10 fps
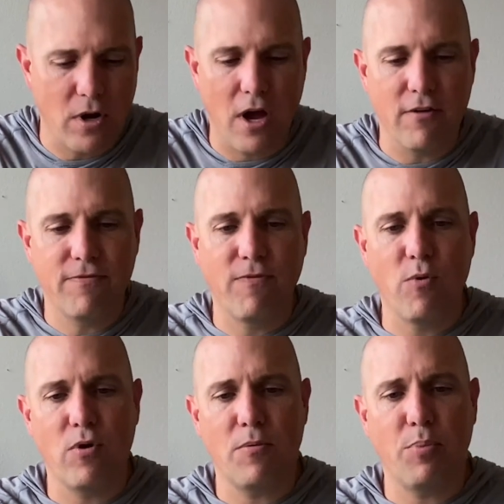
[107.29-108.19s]
a
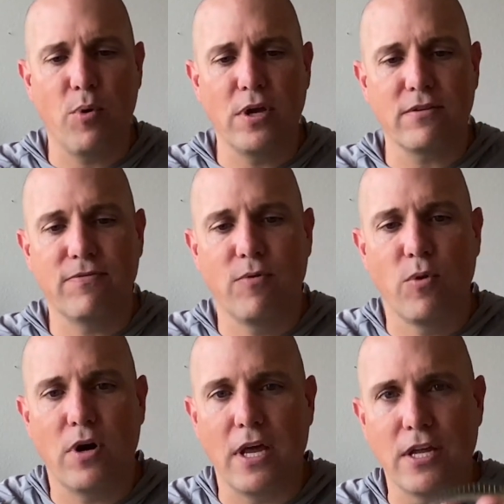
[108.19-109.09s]

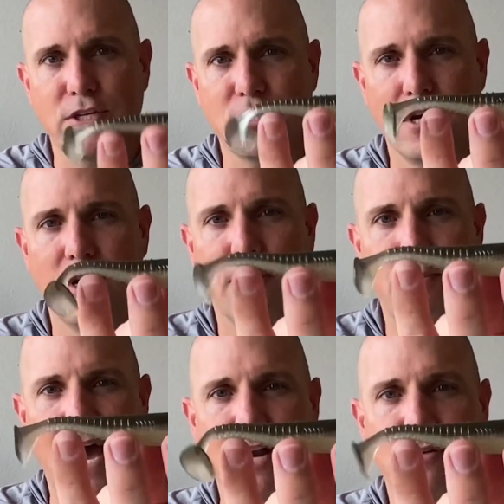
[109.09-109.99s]
4.4-inch
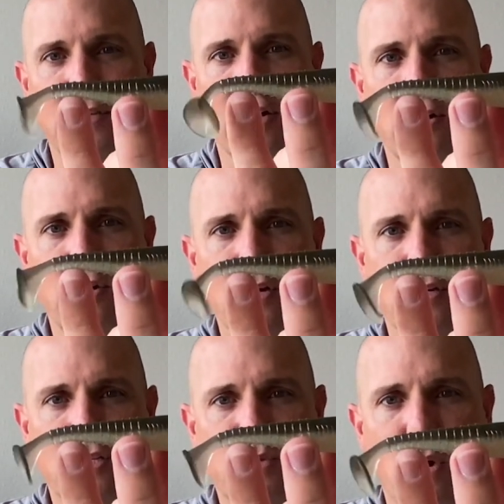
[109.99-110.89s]
paddletail
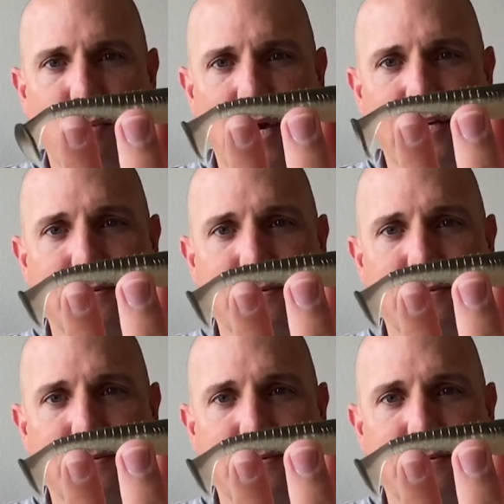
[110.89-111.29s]
swim bait.